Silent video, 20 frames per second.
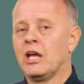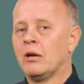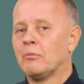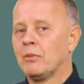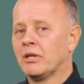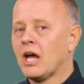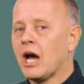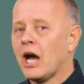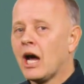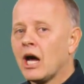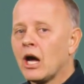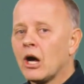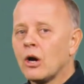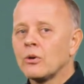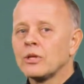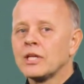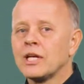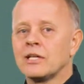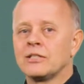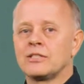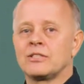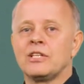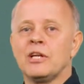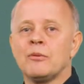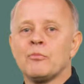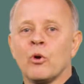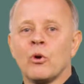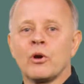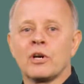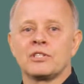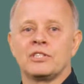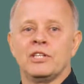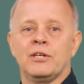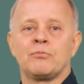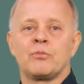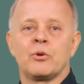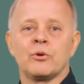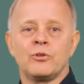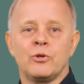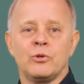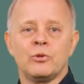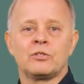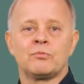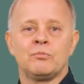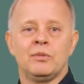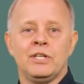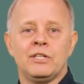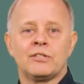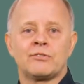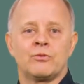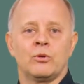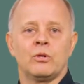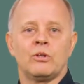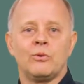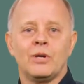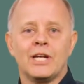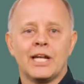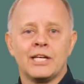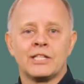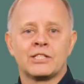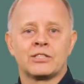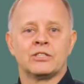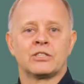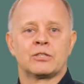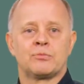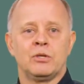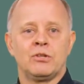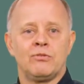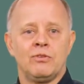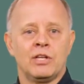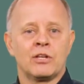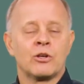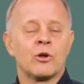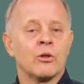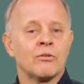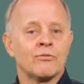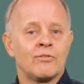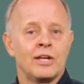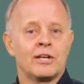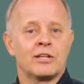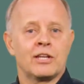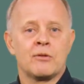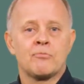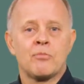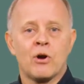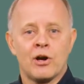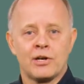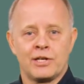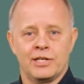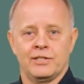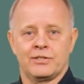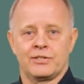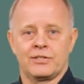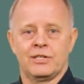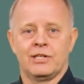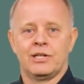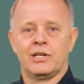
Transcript: But how does democracy produce peaceful relations between conflicting parties?